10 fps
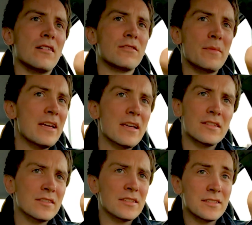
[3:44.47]
for me
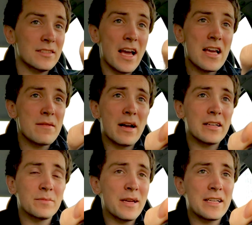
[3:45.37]
it's the same
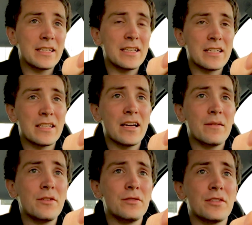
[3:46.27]
as making
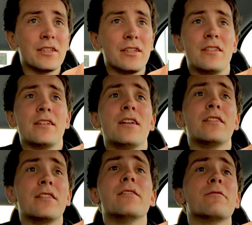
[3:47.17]
music
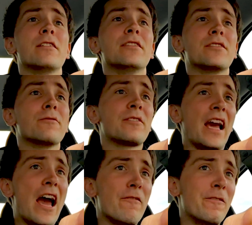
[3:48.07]
under the influence of
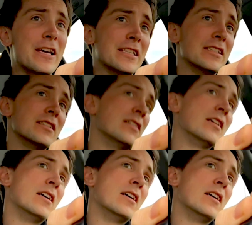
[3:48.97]
caffeine.